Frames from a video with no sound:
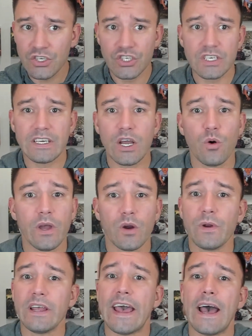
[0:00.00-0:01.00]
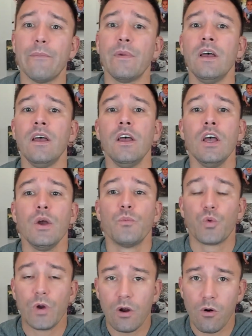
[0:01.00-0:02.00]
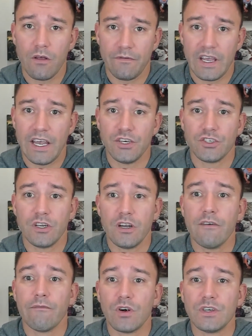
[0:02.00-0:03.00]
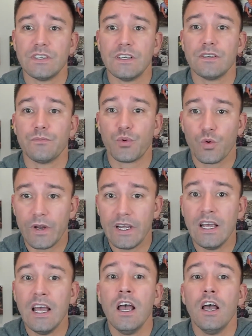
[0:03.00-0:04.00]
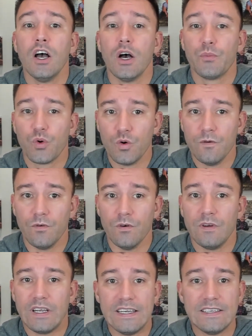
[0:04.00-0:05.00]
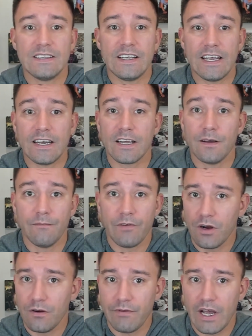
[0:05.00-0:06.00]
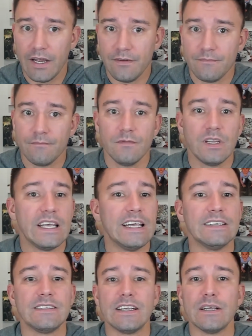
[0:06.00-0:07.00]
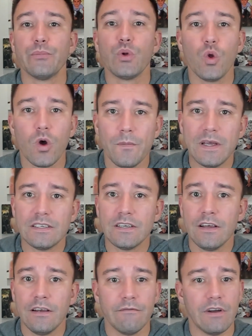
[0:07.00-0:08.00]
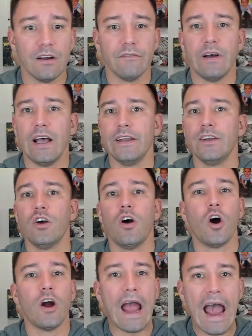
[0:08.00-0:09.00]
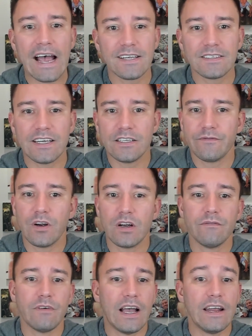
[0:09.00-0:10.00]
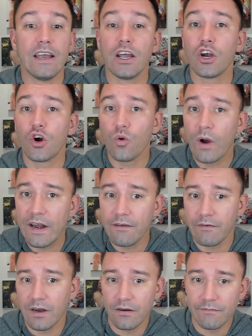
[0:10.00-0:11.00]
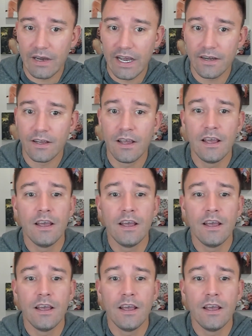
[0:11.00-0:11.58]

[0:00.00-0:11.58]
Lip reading: just in quick recap, pre-qualification versus pre-approval. Is the income verified? Is the employment verified? Are assets verified? Credit verified?